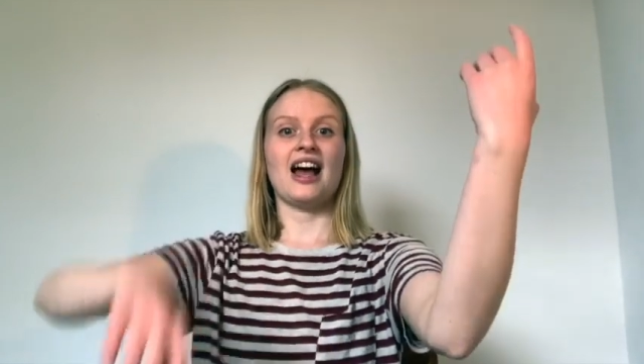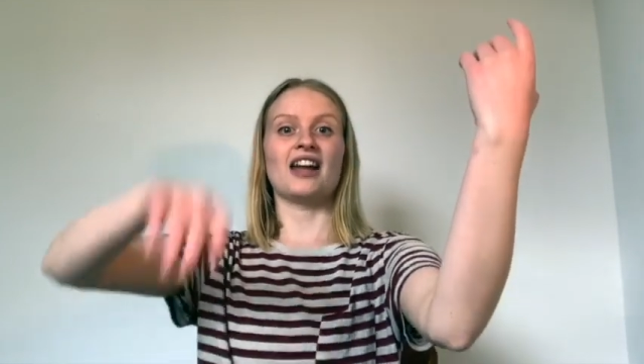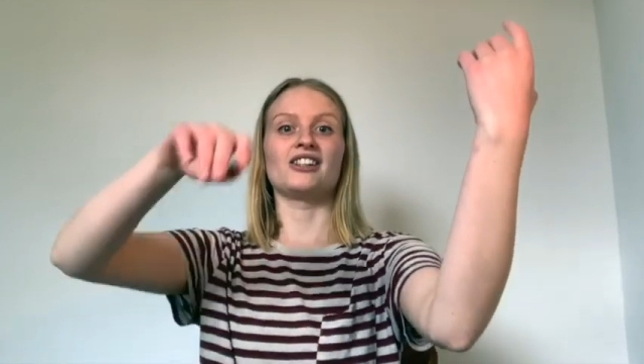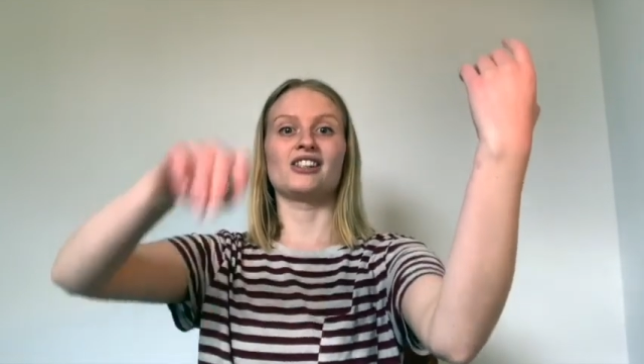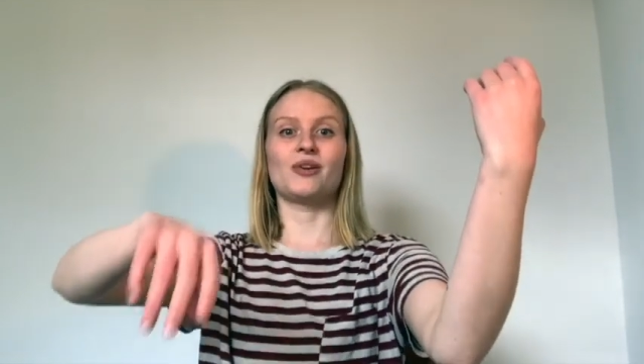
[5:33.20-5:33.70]

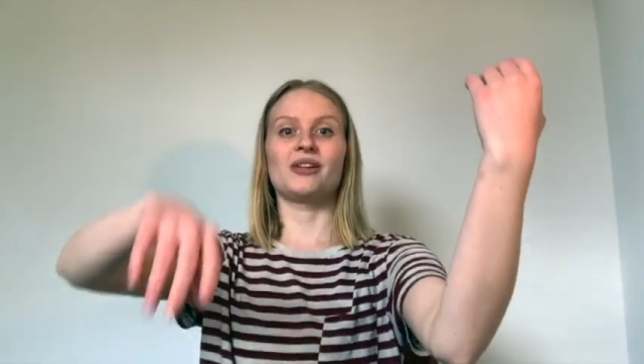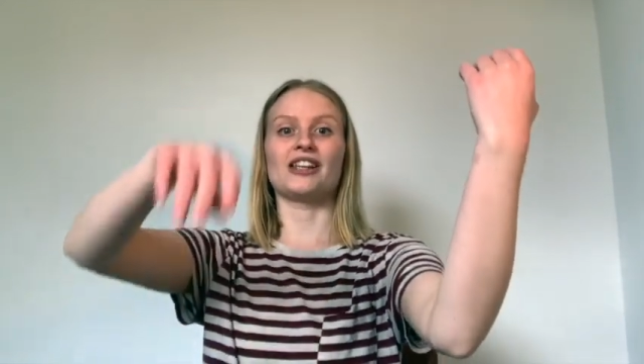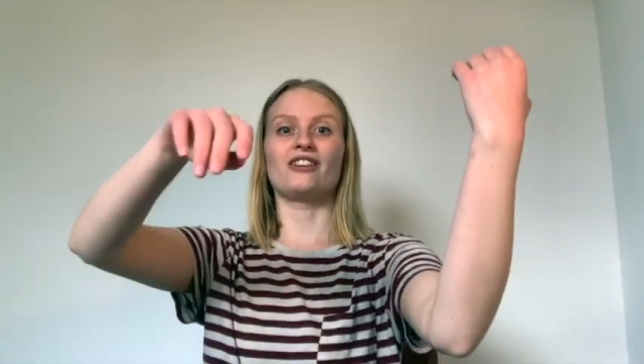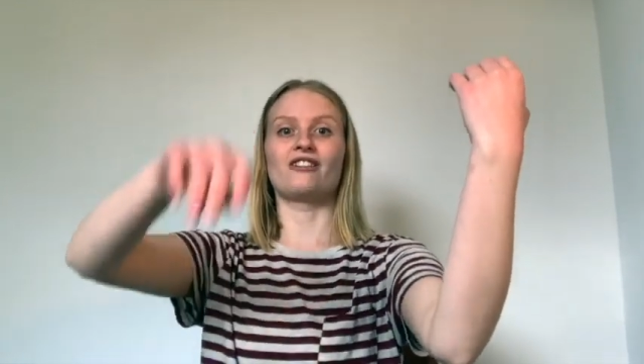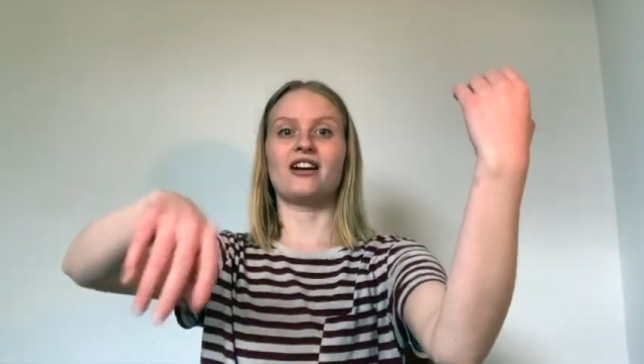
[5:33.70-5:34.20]
and so is
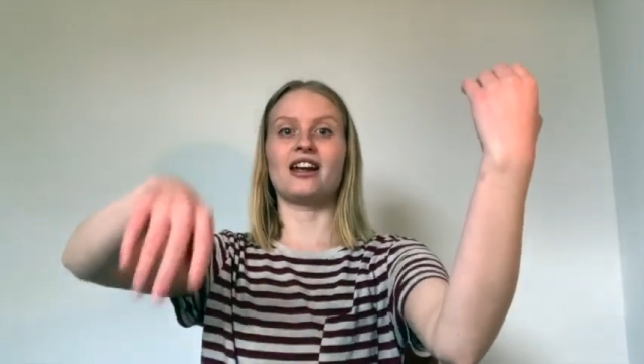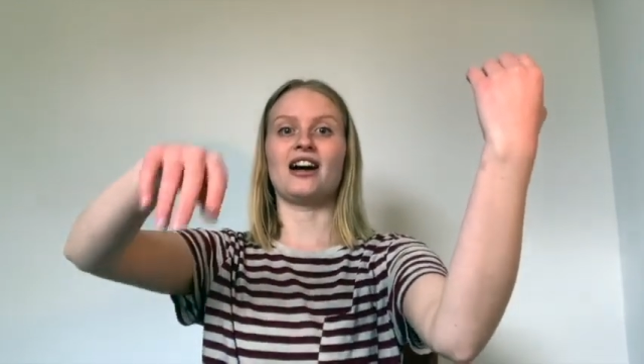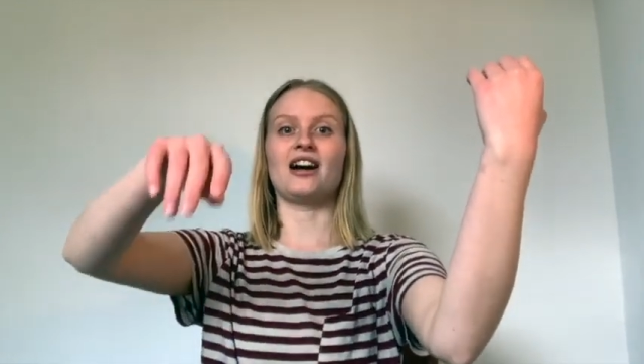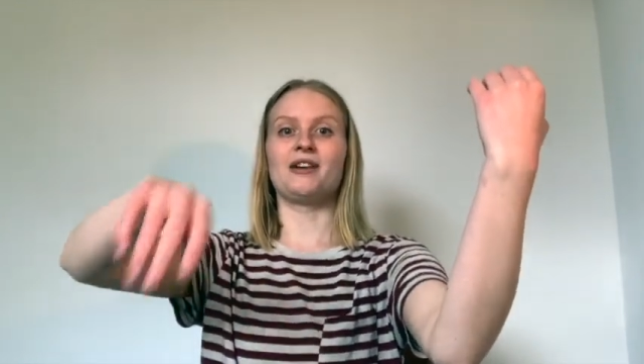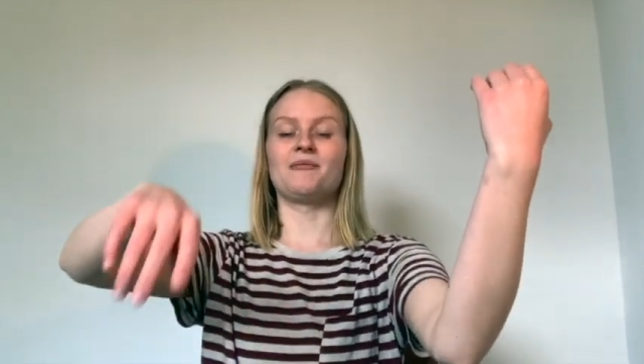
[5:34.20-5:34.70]
our right
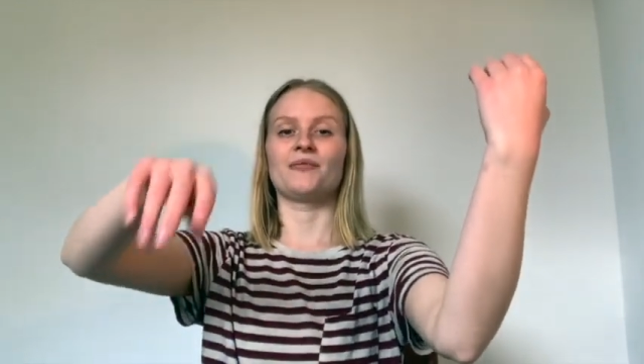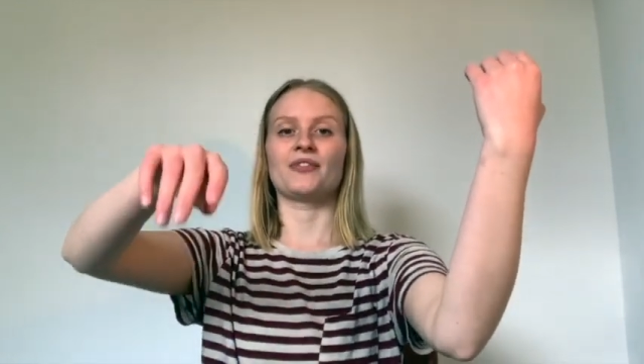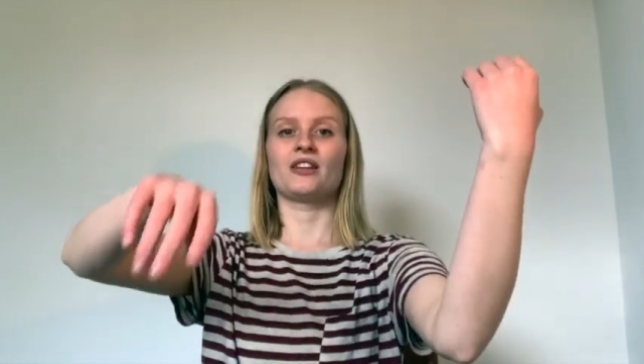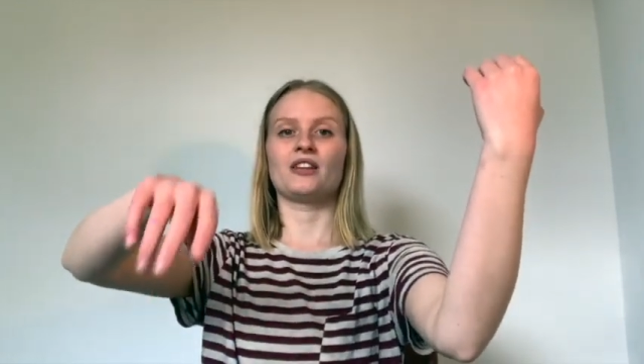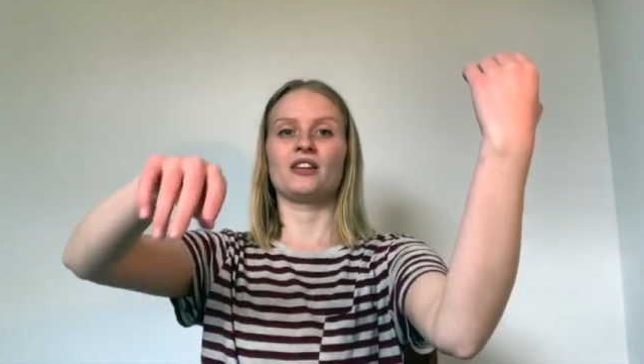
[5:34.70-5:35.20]
arm,
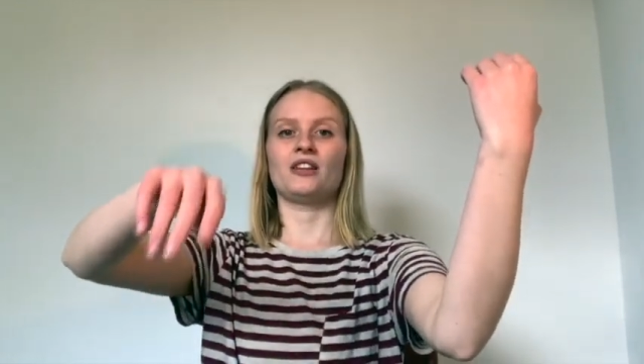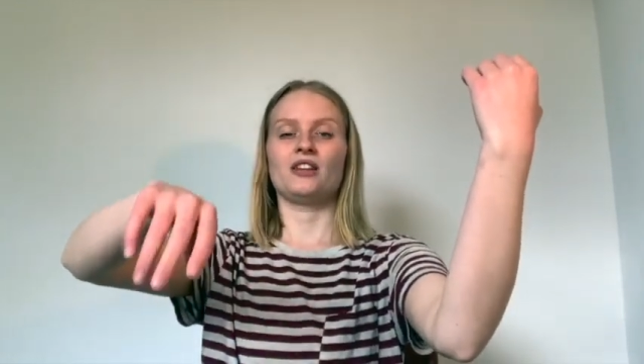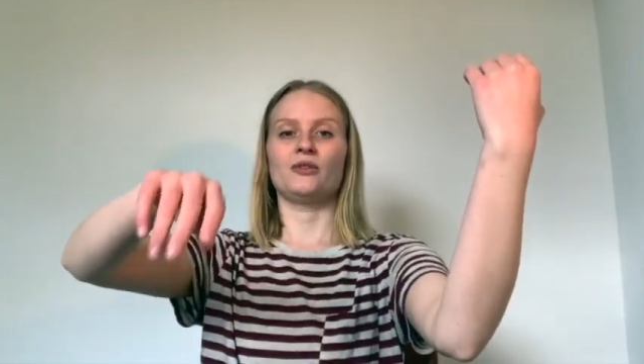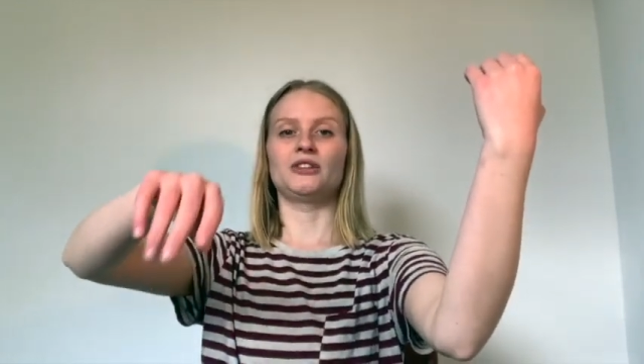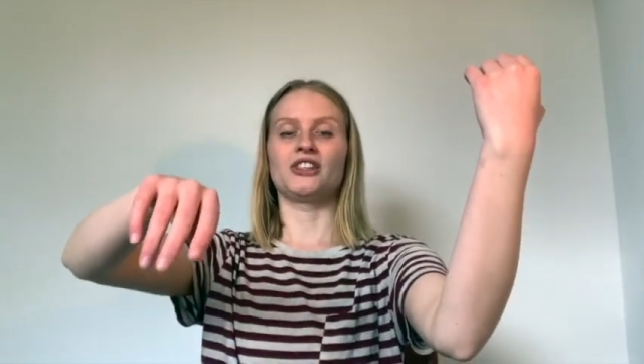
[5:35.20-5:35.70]

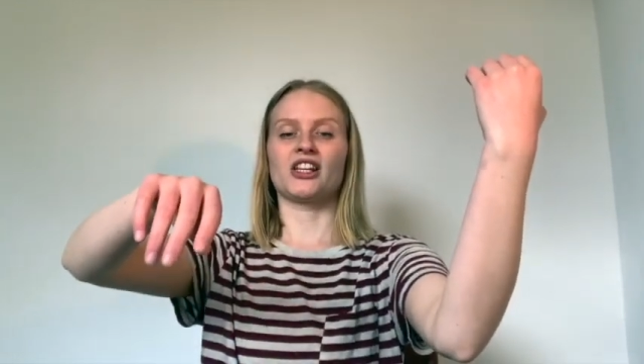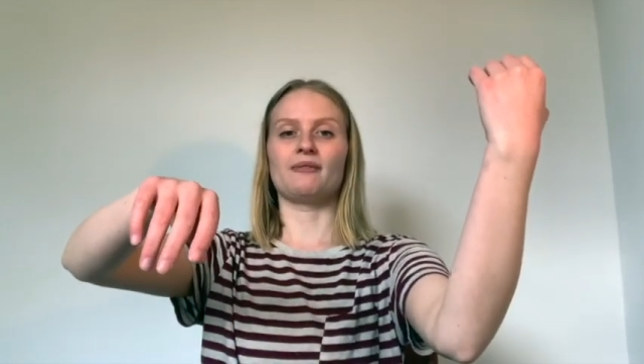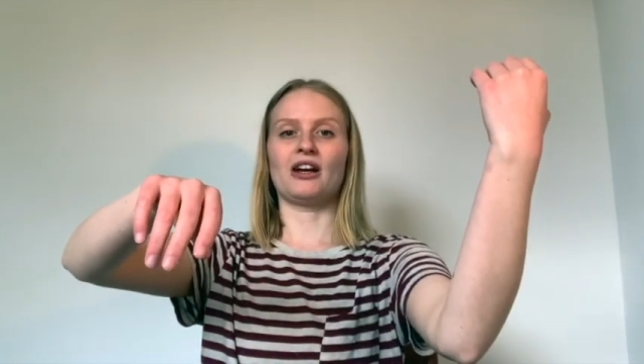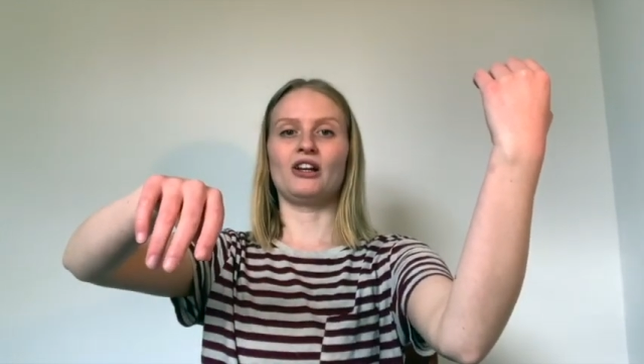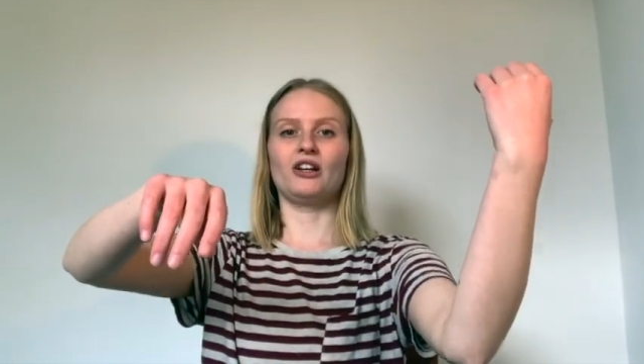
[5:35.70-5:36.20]
which is gonna
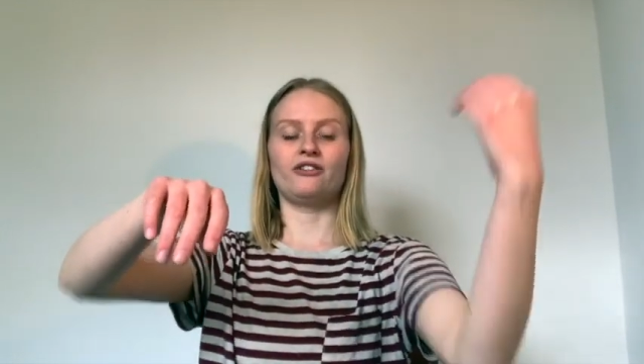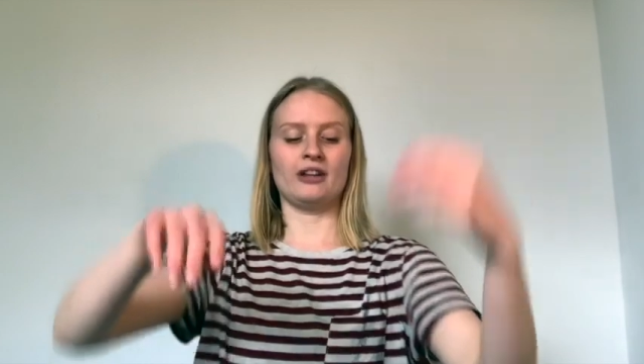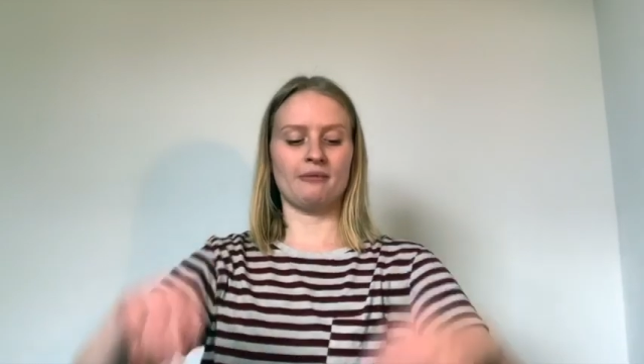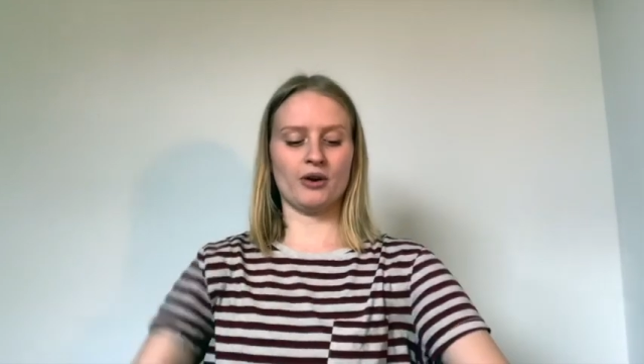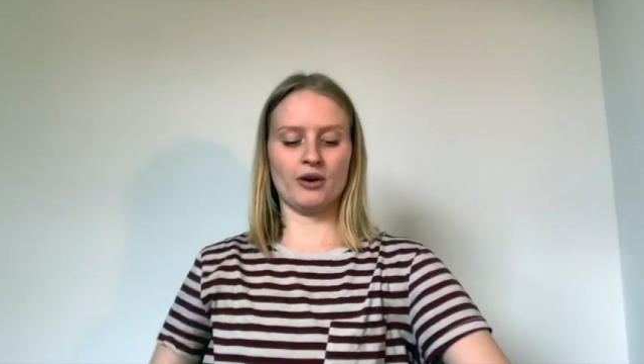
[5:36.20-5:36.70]
be our
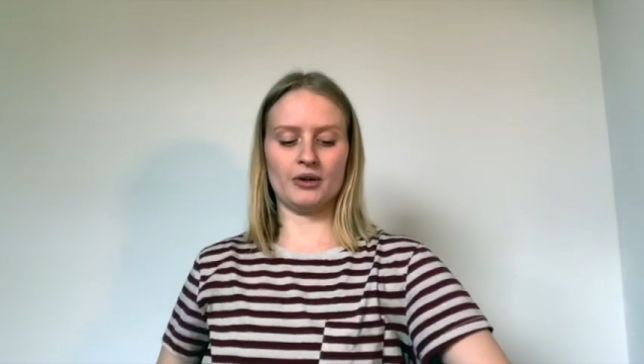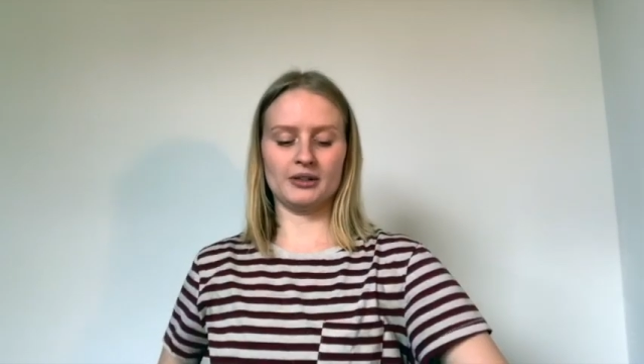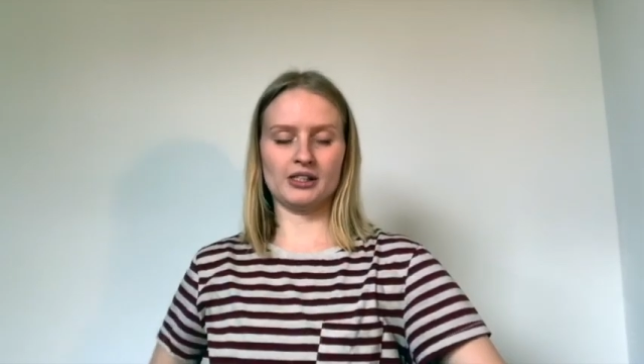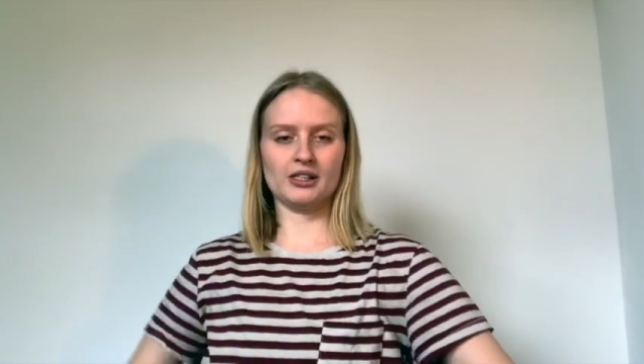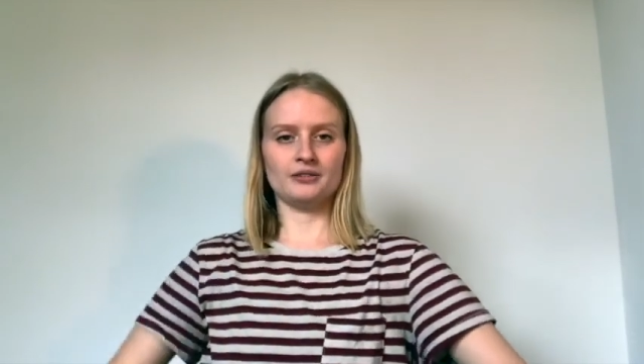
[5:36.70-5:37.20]
lovely bow
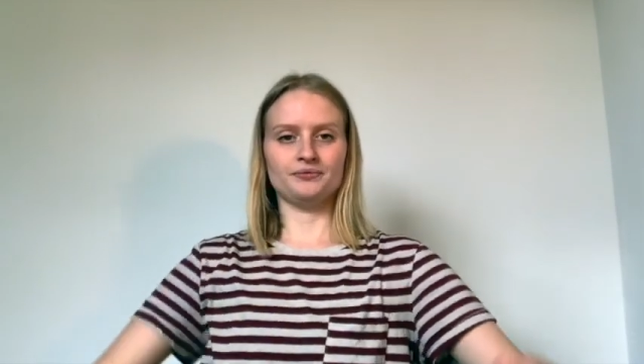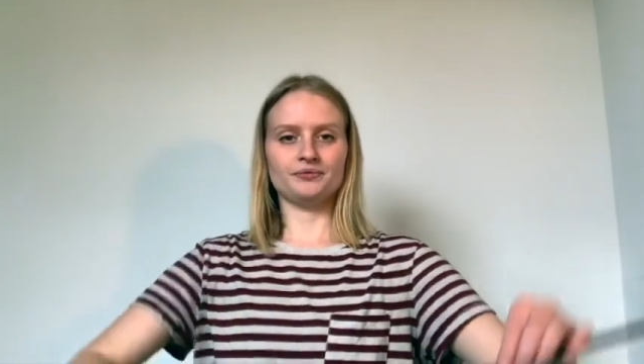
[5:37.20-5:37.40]
holds.